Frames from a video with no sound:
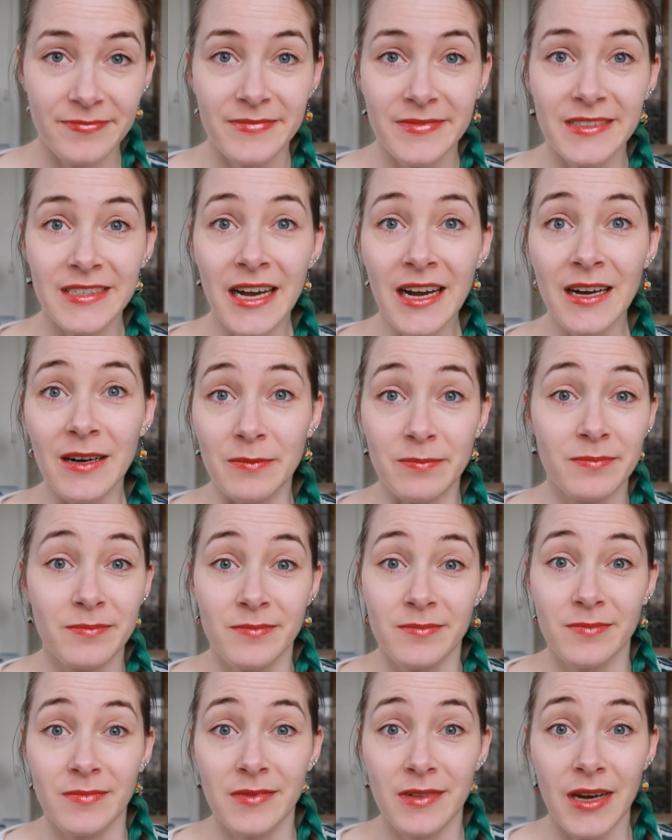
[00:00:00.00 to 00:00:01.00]
Yeah,
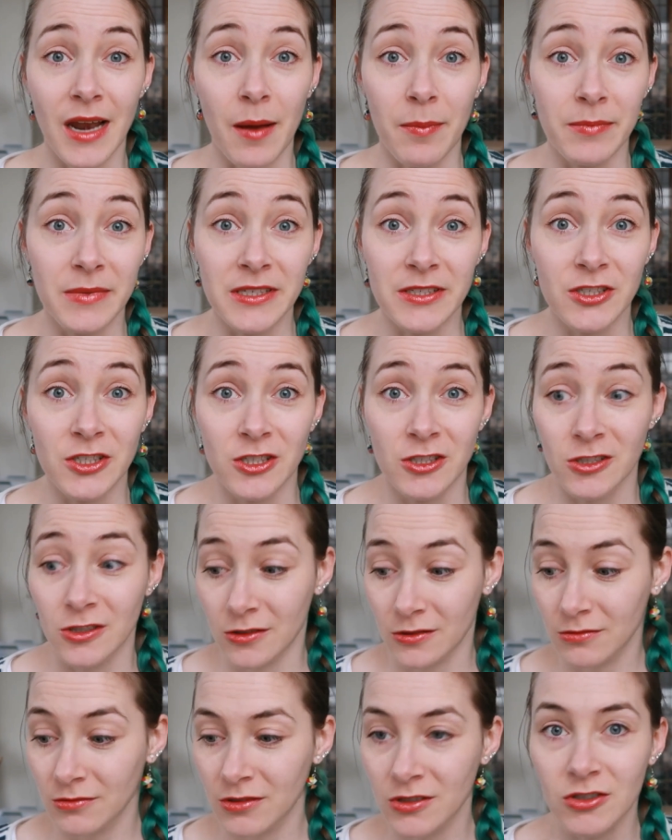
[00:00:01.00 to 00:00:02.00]
let me just
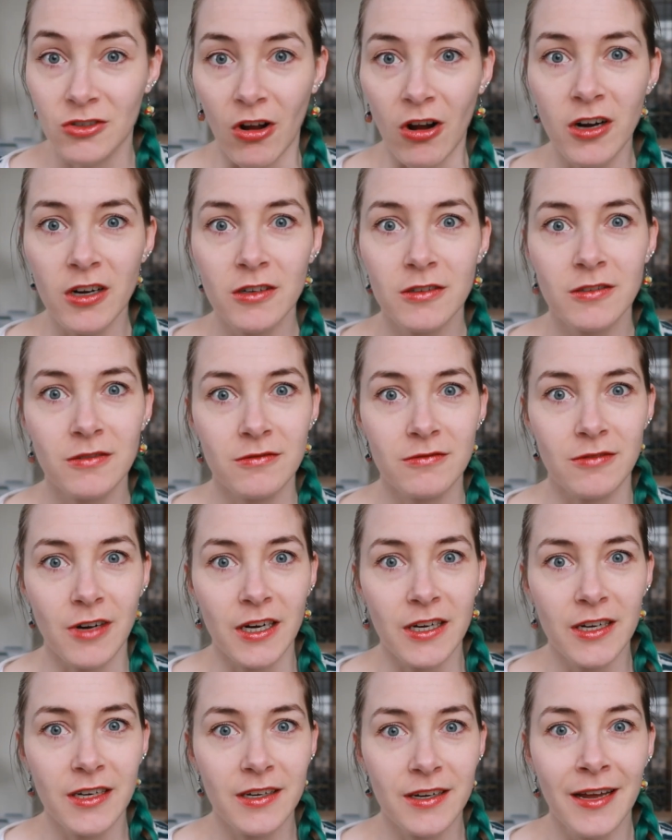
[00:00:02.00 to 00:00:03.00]
start,
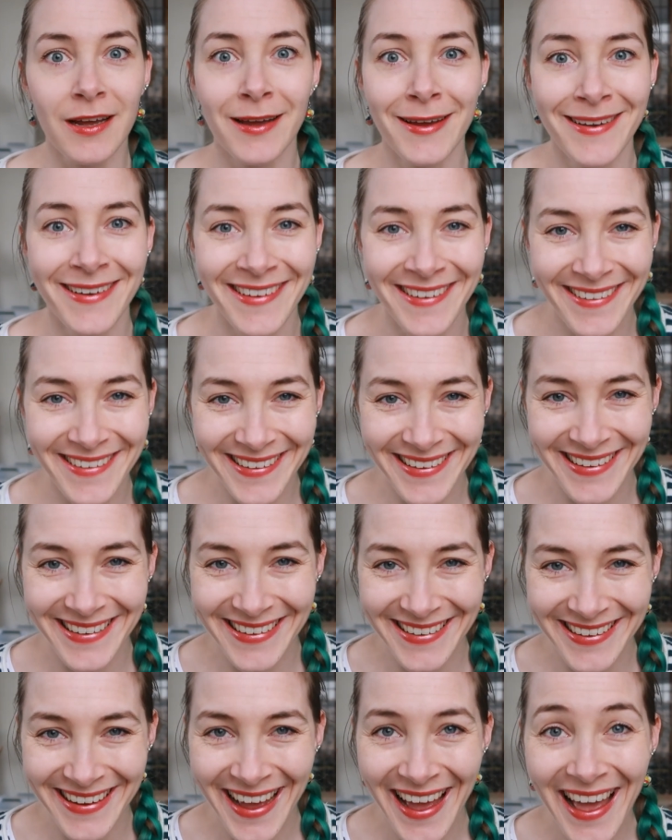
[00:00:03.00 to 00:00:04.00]
right?
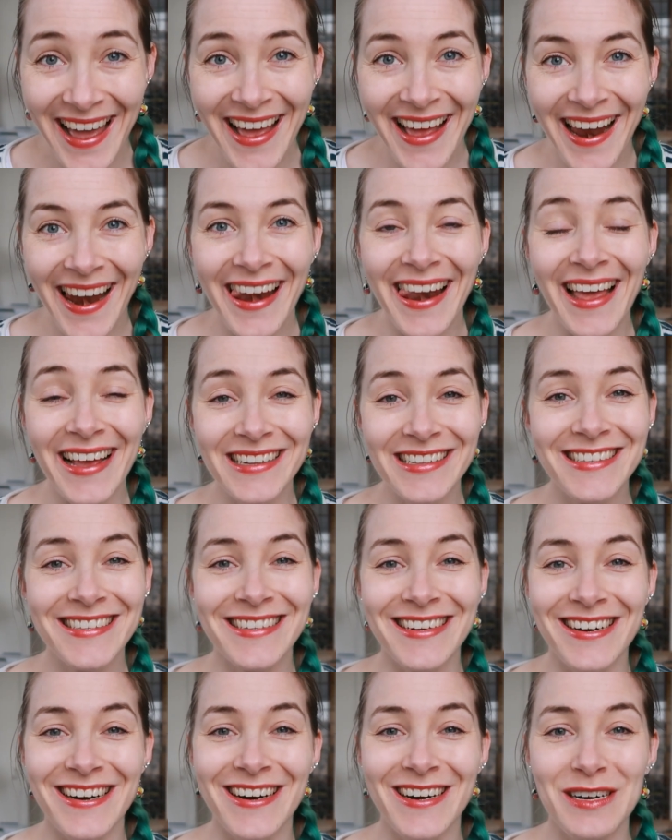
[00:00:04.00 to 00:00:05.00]
Let's
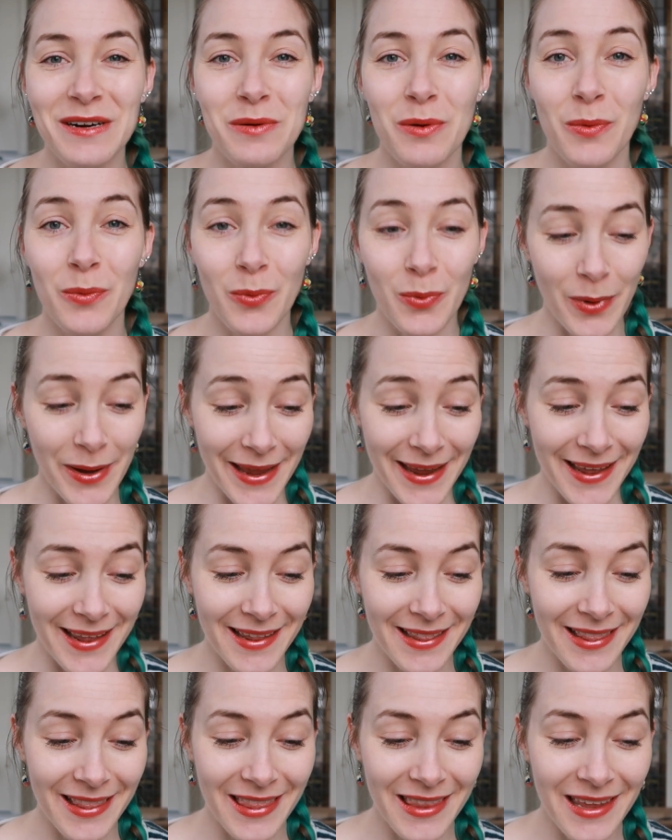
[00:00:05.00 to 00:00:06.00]
start
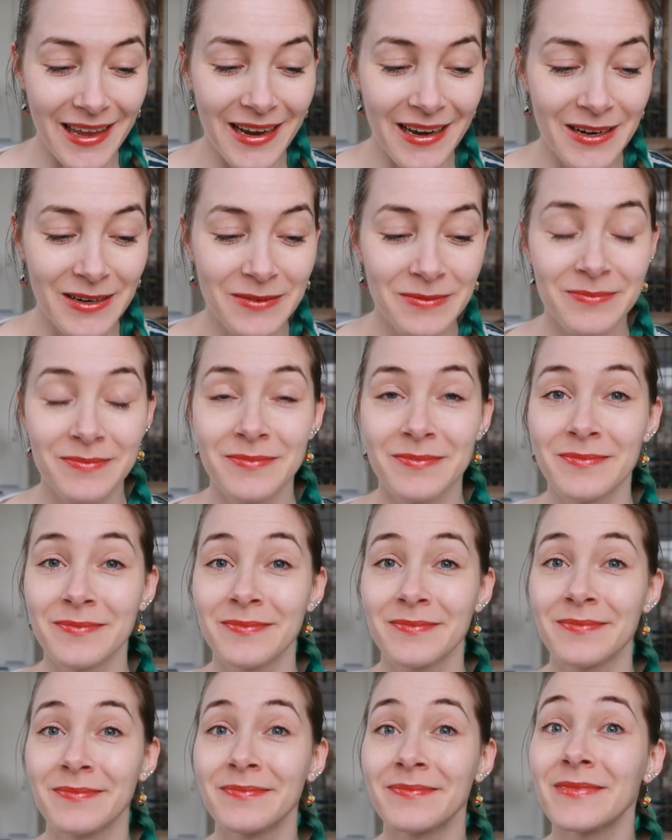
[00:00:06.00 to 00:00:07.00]
with
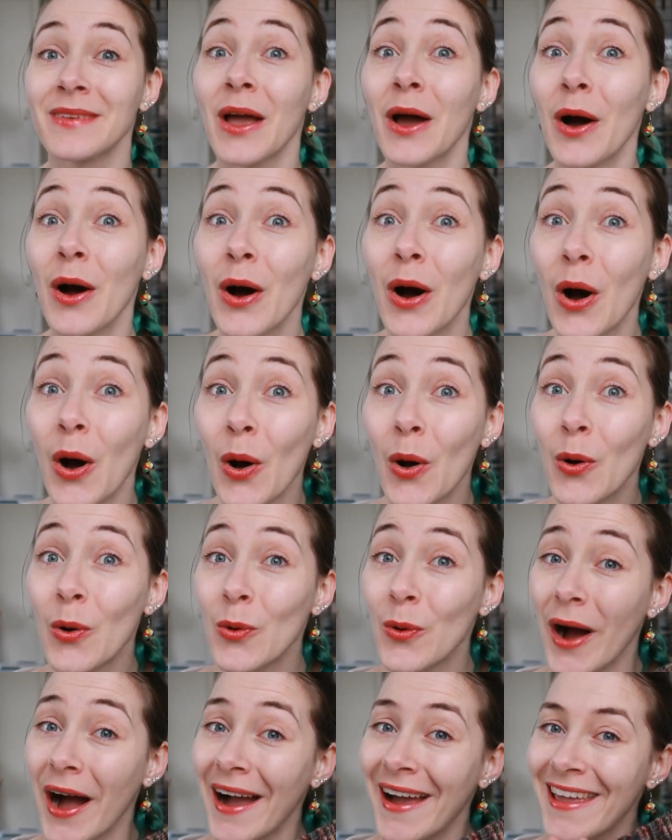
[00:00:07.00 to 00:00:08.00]
a
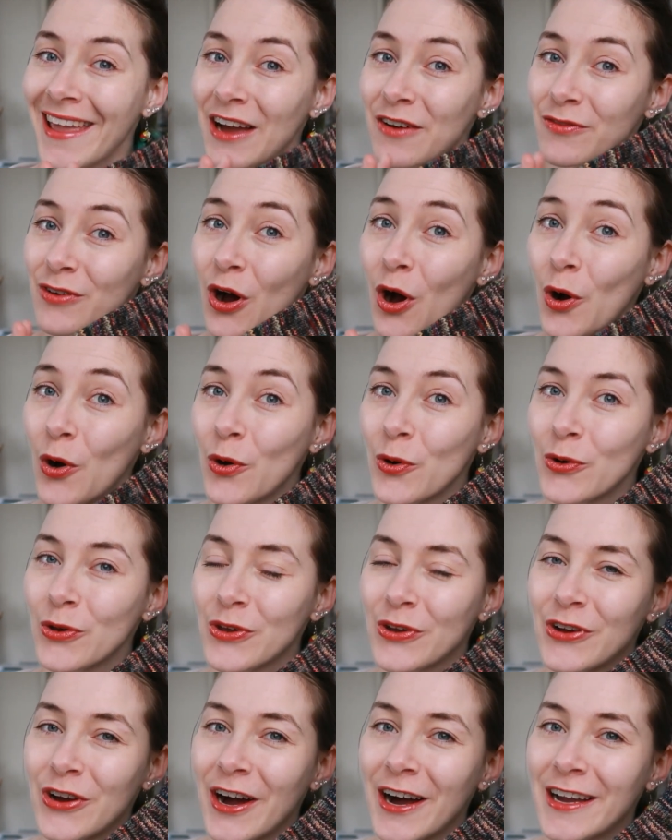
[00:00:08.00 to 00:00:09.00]
hoe. I have a hoe,
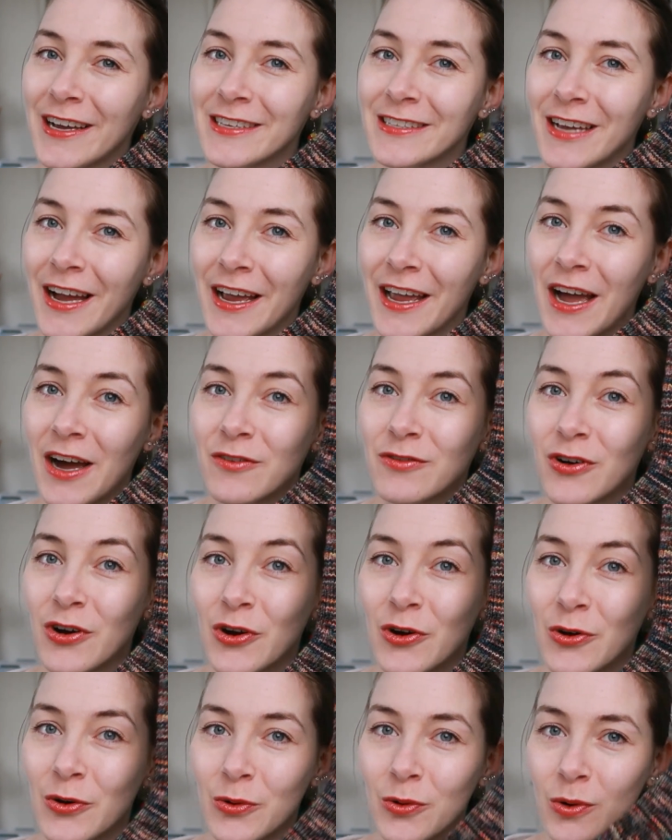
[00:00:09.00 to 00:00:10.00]
you guys. I have a
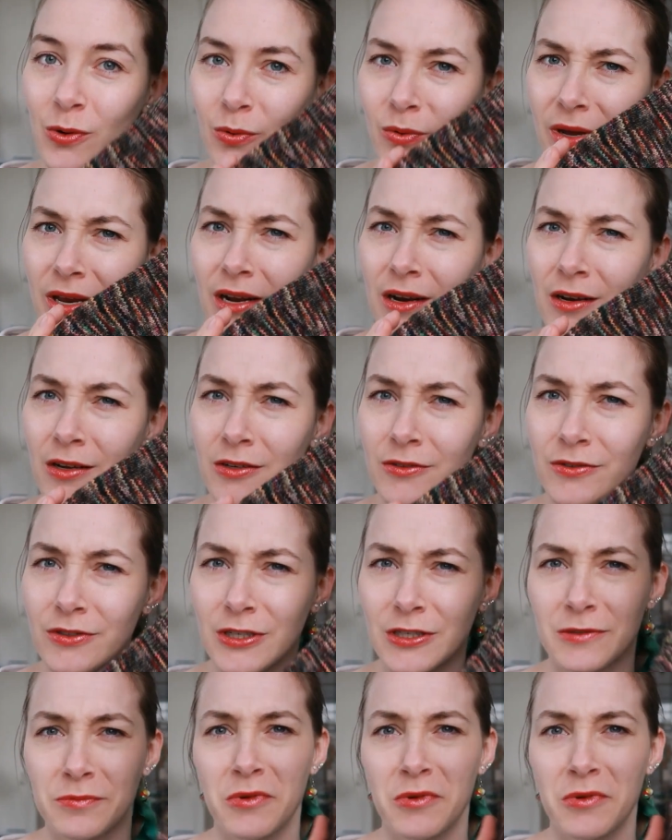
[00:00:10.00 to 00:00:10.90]
hoe with a lot of stitch